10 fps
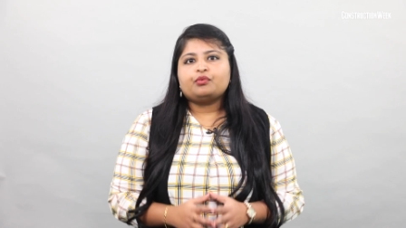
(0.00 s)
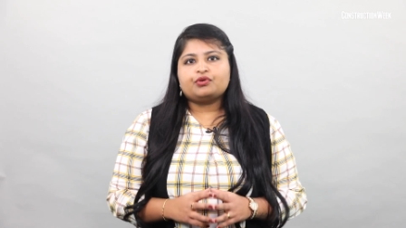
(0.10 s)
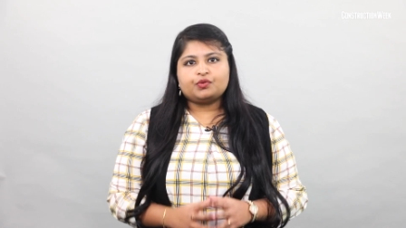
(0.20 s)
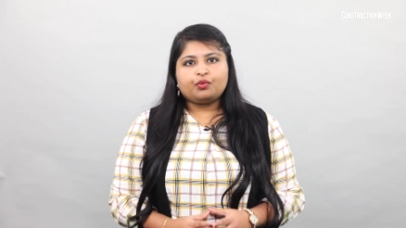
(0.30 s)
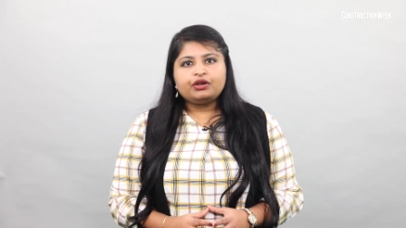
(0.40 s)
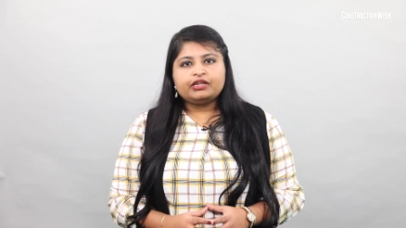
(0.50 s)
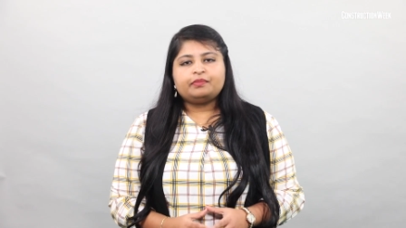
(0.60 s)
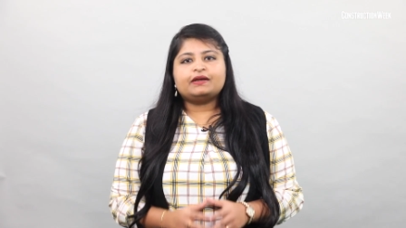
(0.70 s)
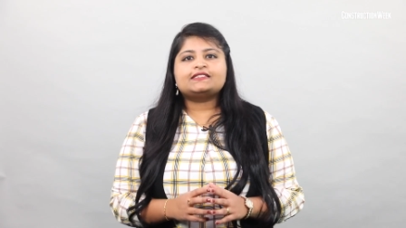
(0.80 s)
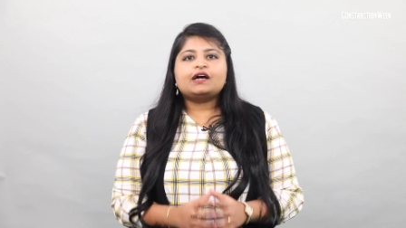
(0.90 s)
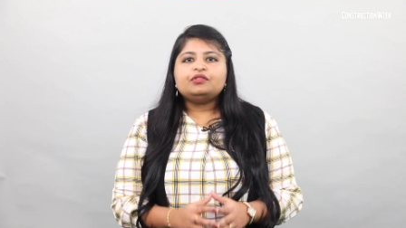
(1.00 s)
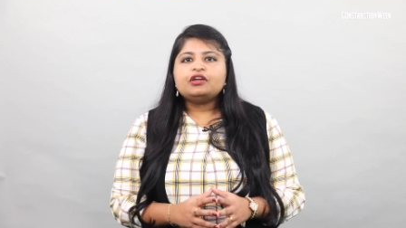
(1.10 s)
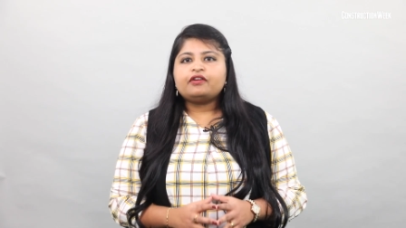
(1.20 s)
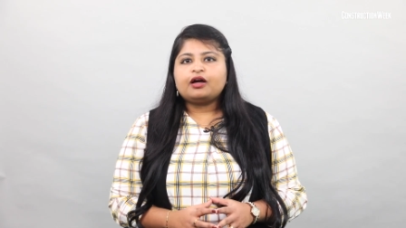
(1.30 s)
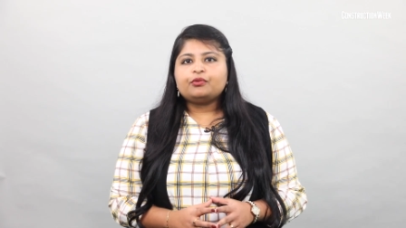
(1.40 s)
was awarded by
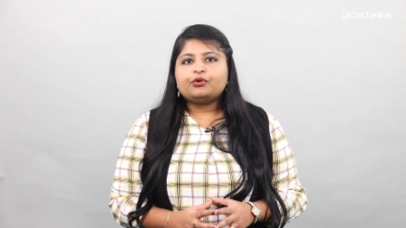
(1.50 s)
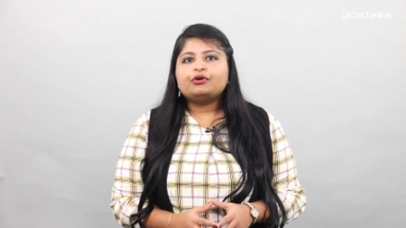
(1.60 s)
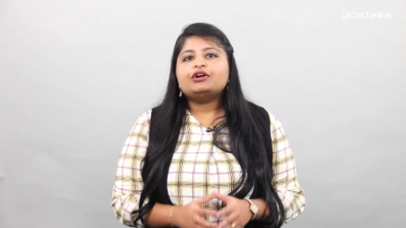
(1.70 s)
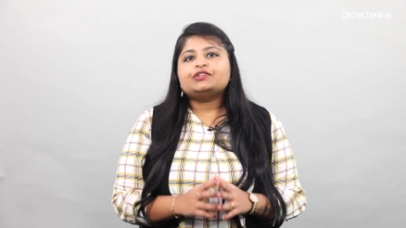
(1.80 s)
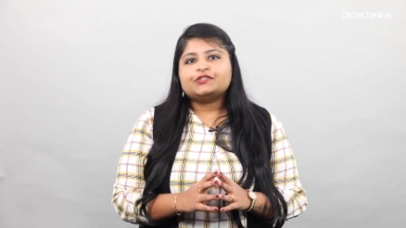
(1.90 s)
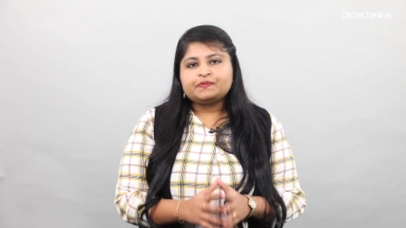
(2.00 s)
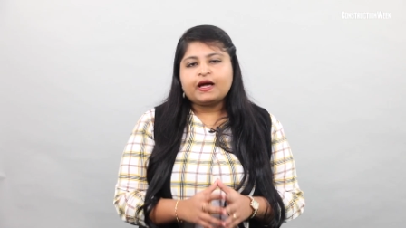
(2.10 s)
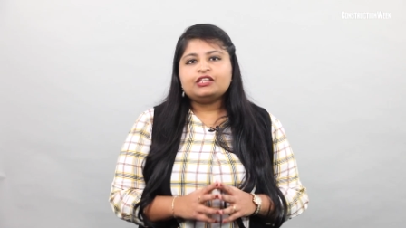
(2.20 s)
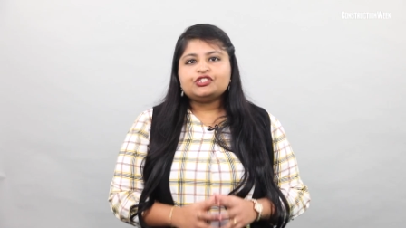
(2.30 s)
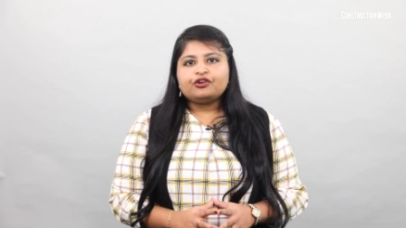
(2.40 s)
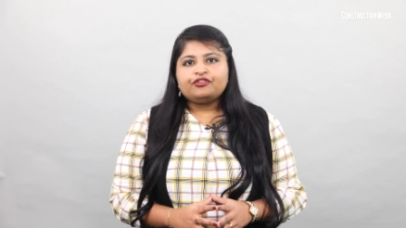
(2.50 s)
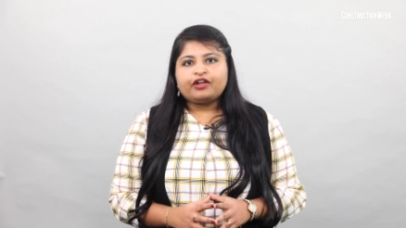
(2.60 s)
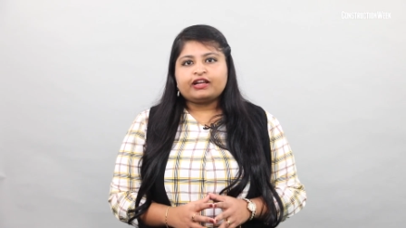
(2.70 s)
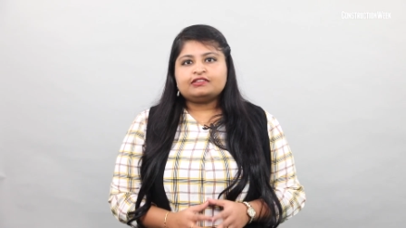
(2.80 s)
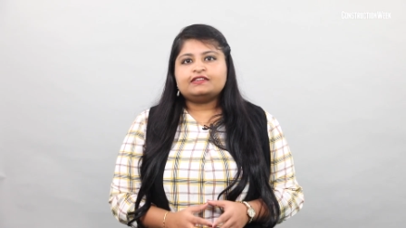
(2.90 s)
Saudi Aramco to Spanish
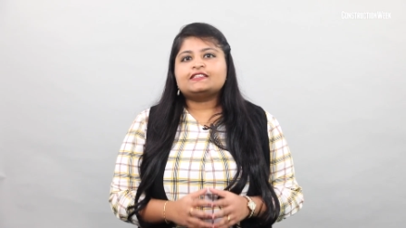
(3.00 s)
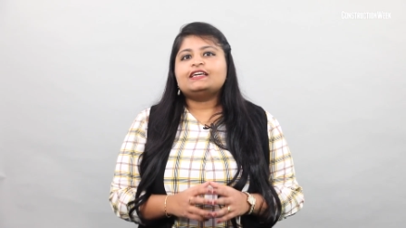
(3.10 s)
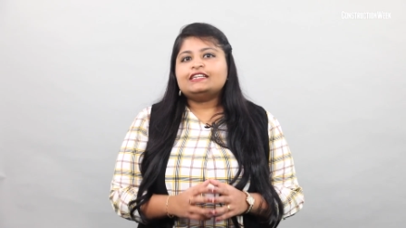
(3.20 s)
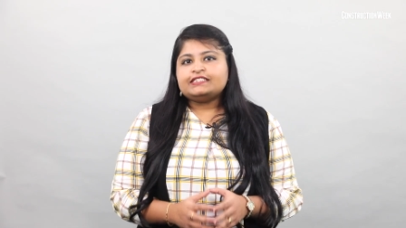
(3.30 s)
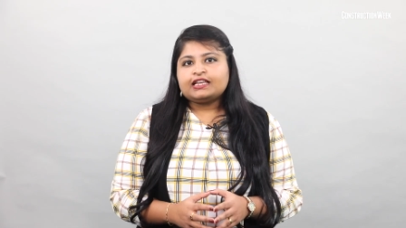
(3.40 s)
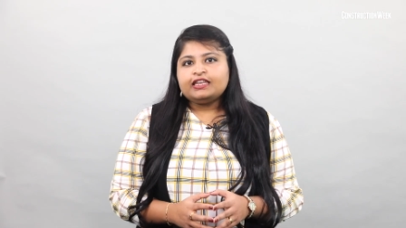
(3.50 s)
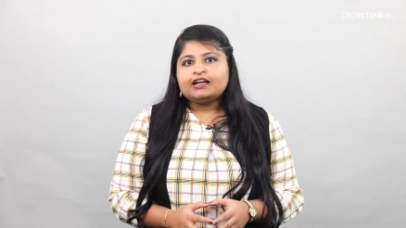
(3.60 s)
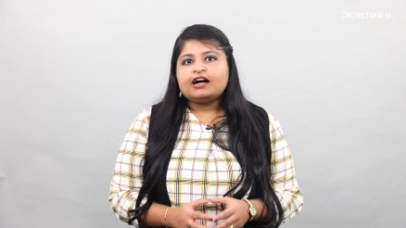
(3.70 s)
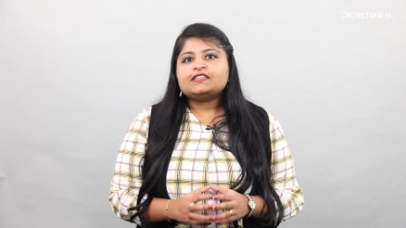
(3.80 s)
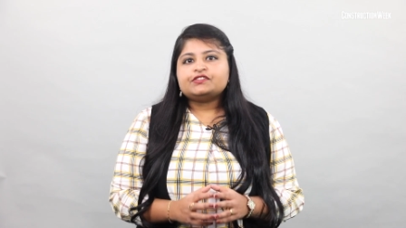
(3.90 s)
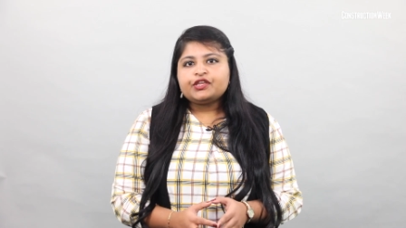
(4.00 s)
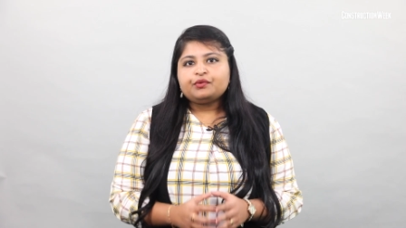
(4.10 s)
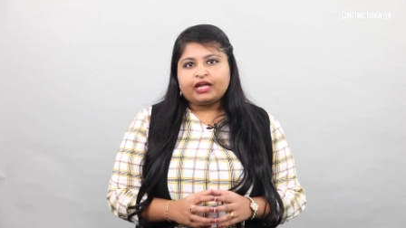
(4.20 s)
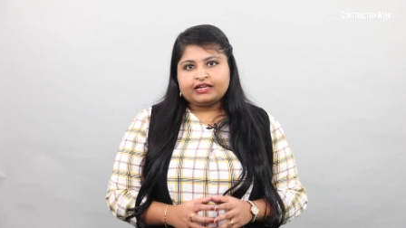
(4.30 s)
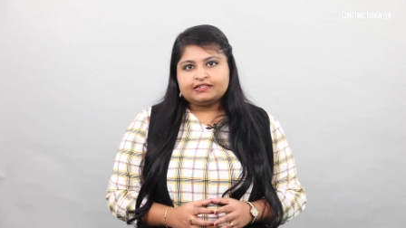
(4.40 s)
contractors Técnicas
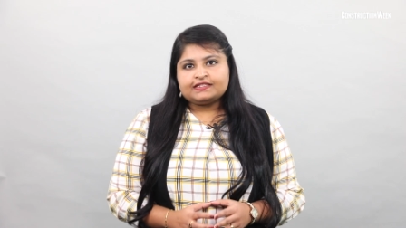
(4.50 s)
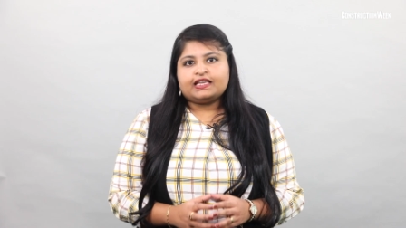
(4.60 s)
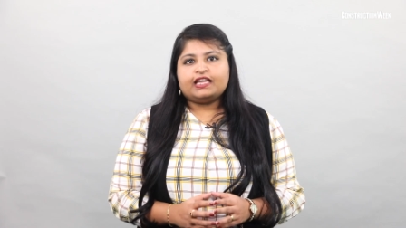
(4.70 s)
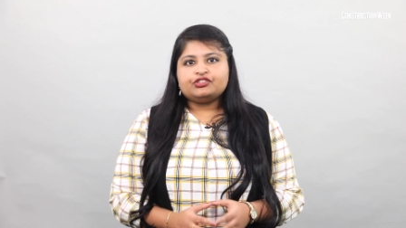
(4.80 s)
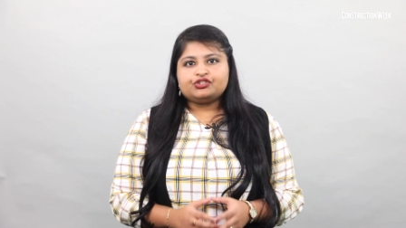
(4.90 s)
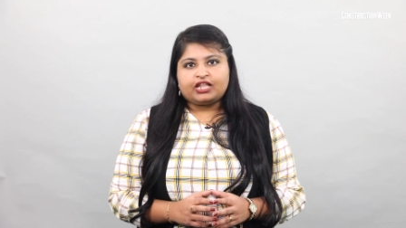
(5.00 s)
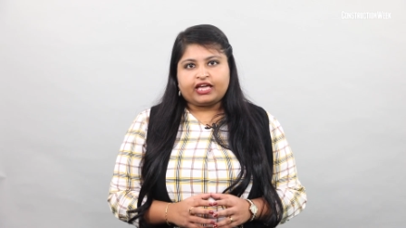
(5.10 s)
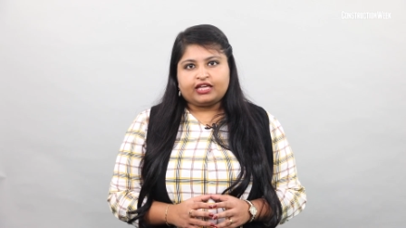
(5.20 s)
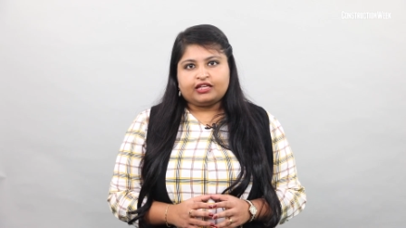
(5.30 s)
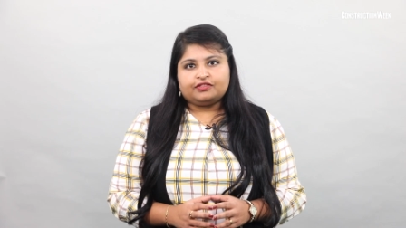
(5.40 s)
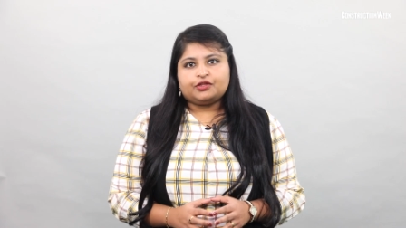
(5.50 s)
Reunidas in July.